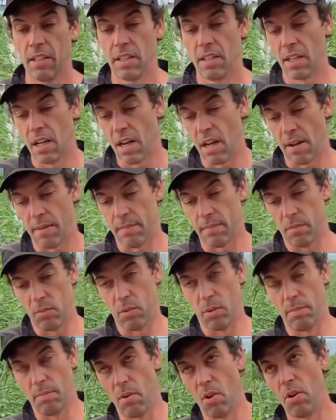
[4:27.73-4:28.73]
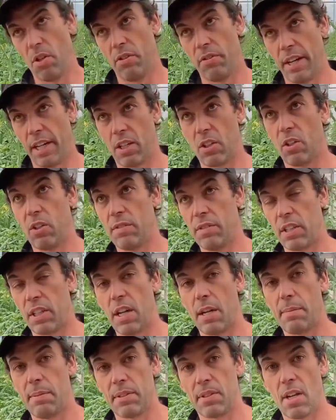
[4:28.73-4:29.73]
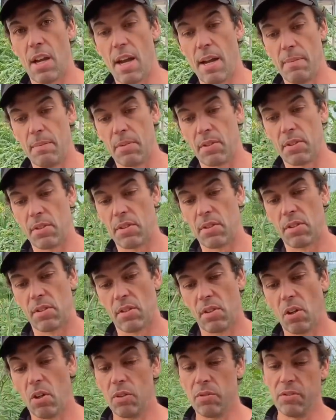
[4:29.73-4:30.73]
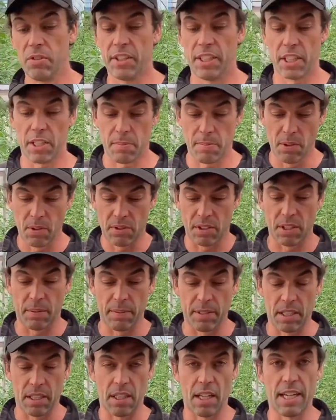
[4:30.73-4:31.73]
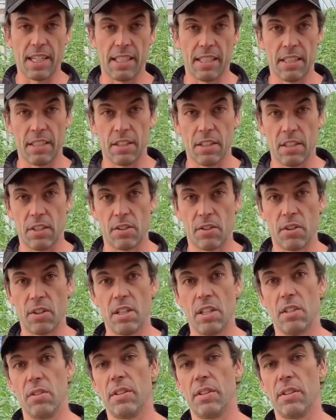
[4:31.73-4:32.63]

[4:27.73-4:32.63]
We'll mow the red clover a couple times, hopefully exposing a bit of light into the soil.